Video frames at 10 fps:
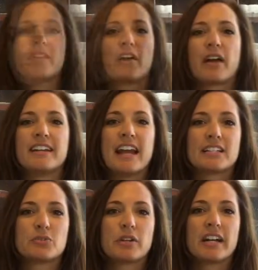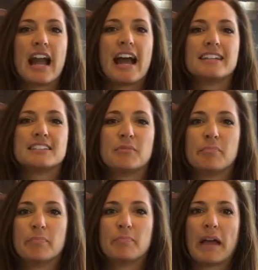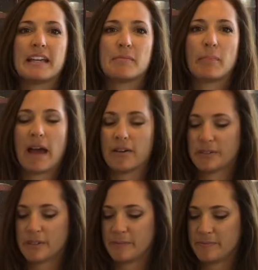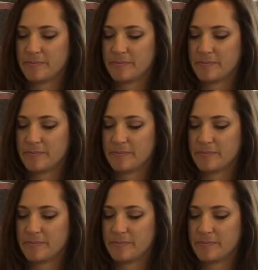Okay, next we're going to add some baking powder.